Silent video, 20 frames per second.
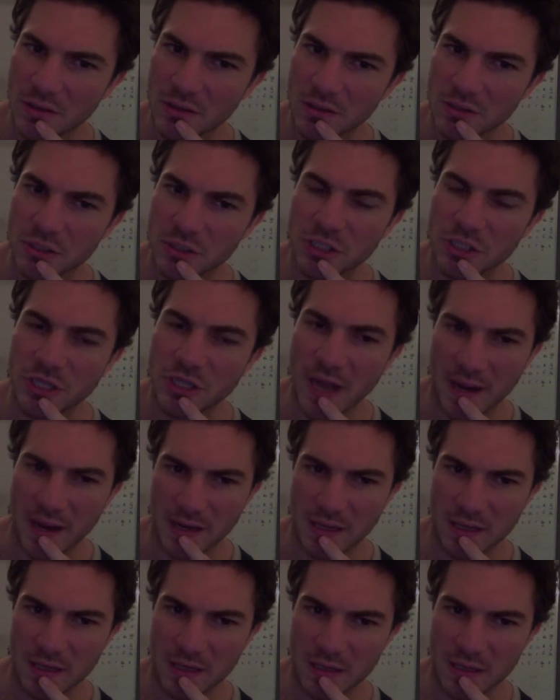
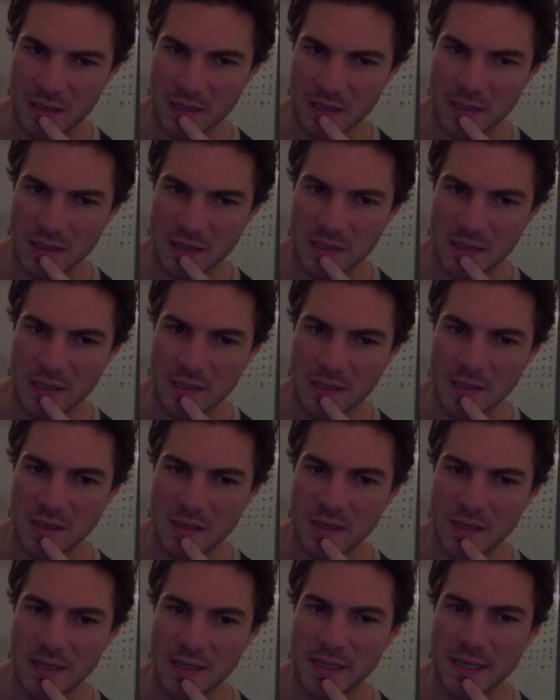check.
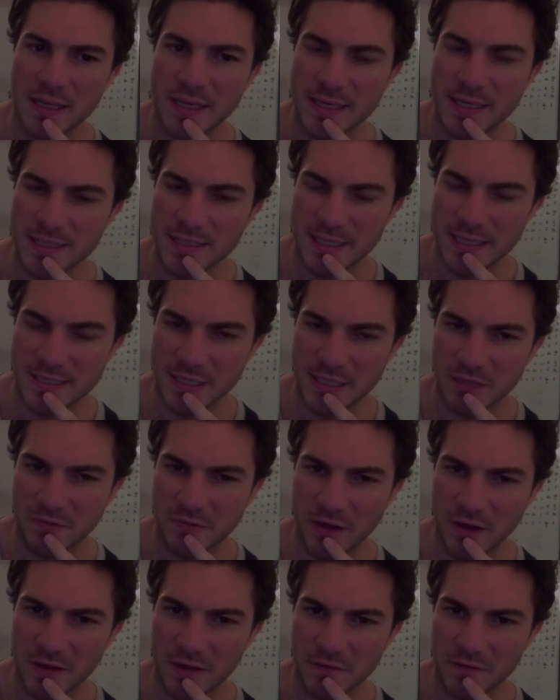King takes h5,